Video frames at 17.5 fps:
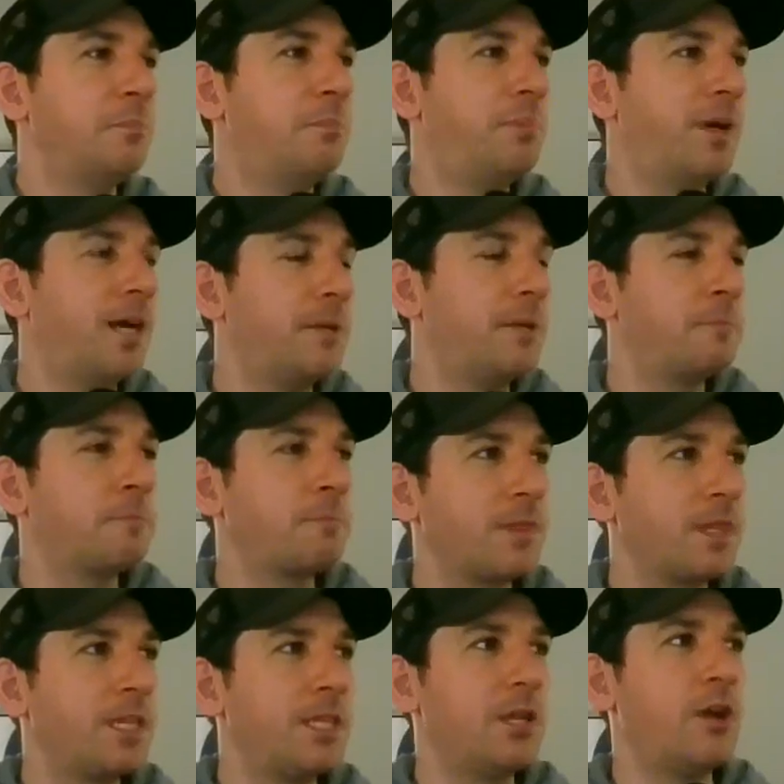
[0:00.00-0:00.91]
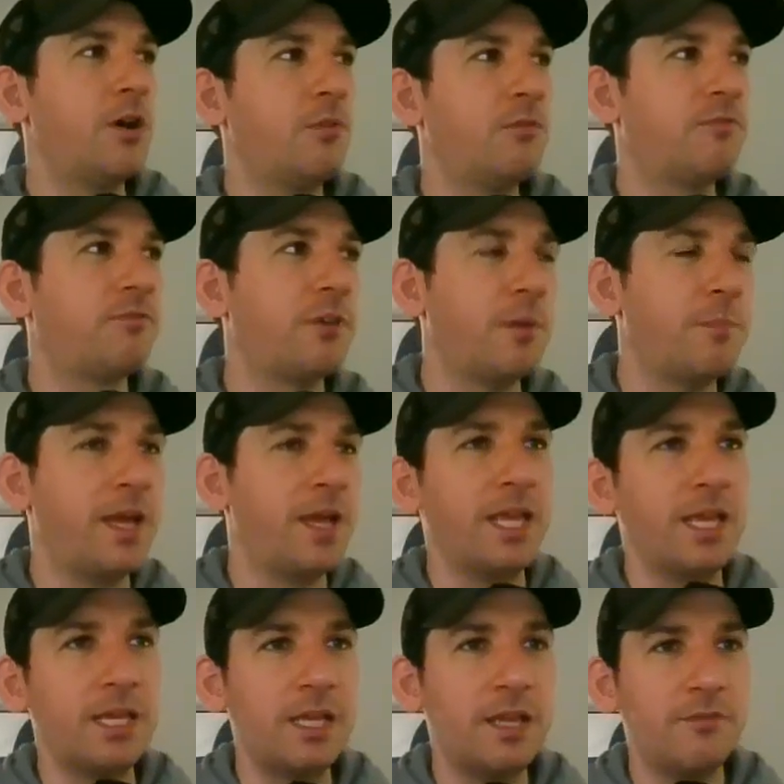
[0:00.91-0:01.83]
But from
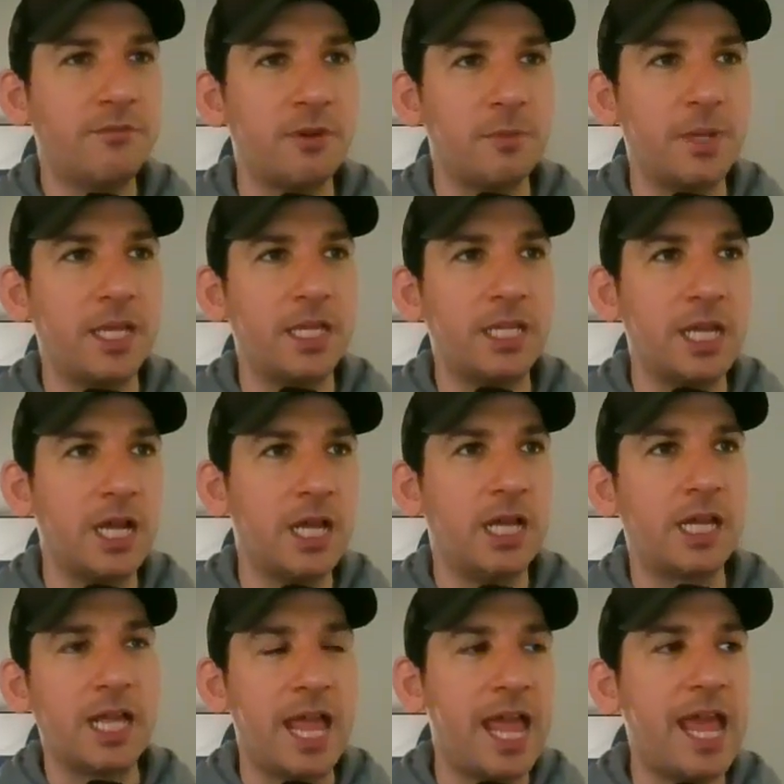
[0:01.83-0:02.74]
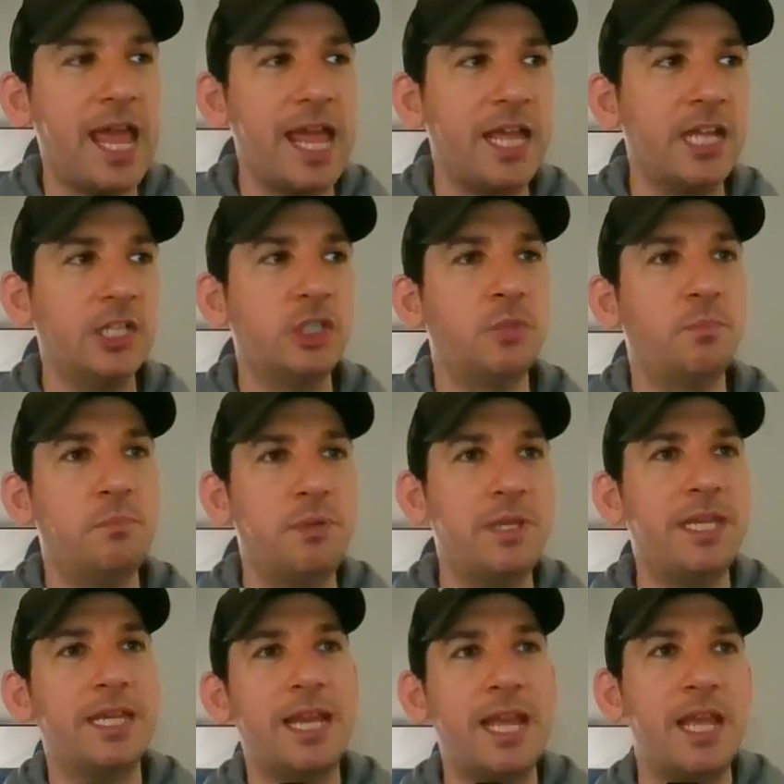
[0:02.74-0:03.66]
a young age,
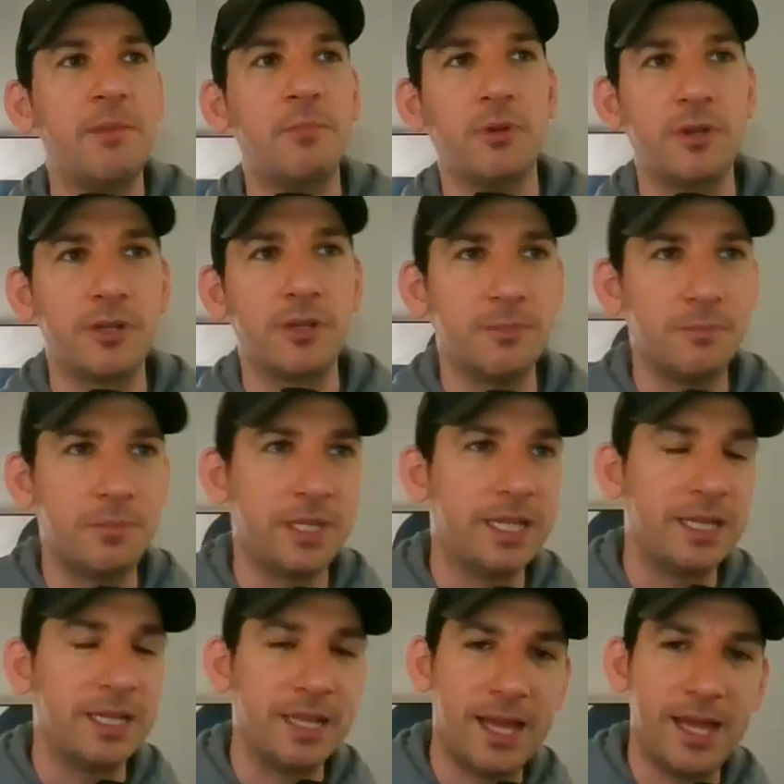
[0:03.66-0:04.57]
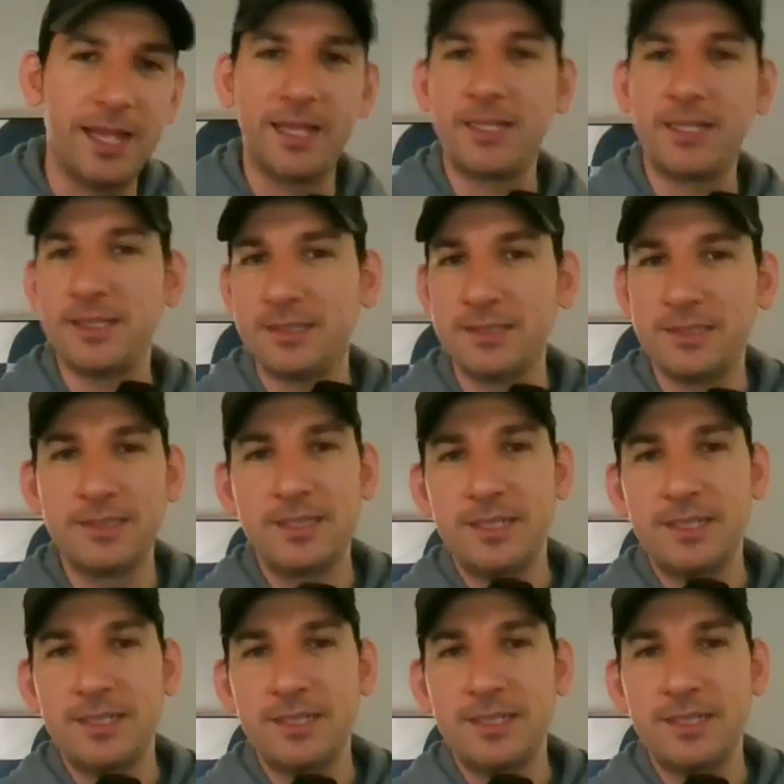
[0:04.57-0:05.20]
being able to be like,